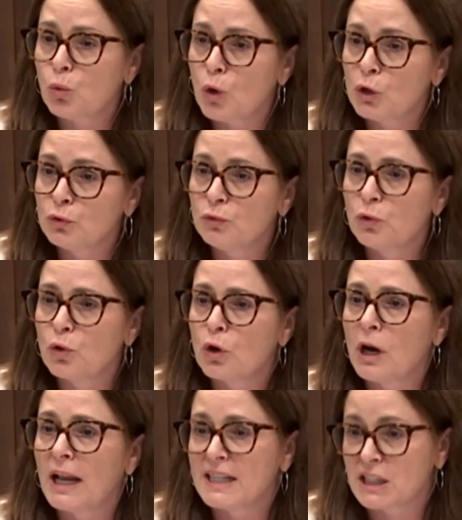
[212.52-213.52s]
And after
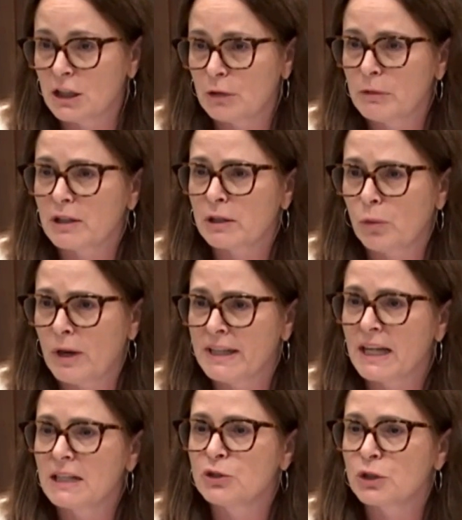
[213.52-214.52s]
that, subsequently, we
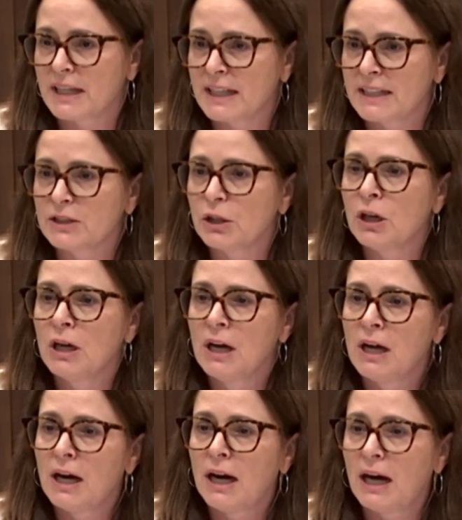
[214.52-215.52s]
referred 3 further
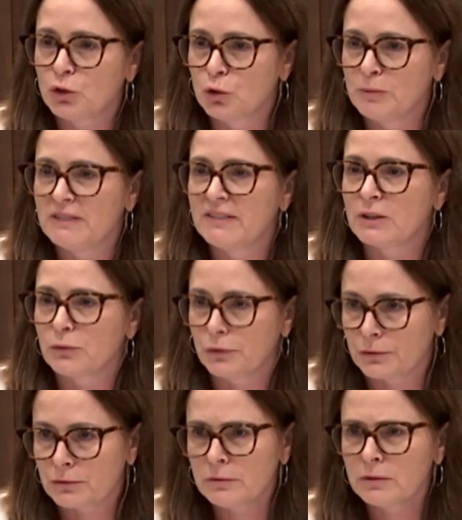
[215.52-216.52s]
cases to the RCMP
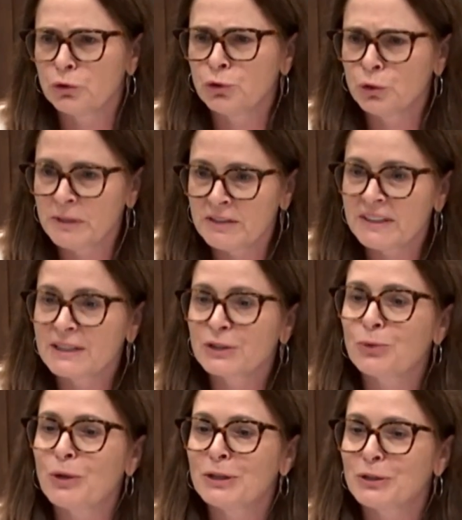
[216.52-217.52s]
in
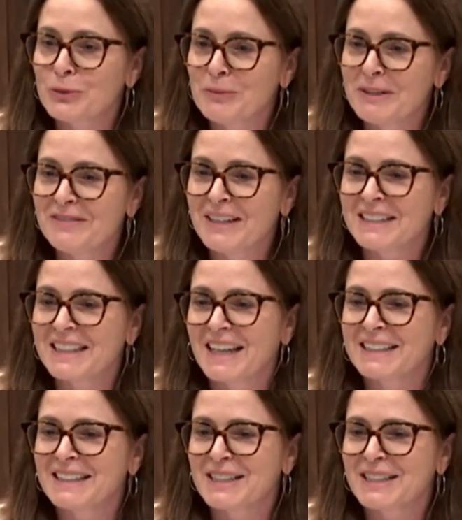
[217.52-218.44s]
2023-24.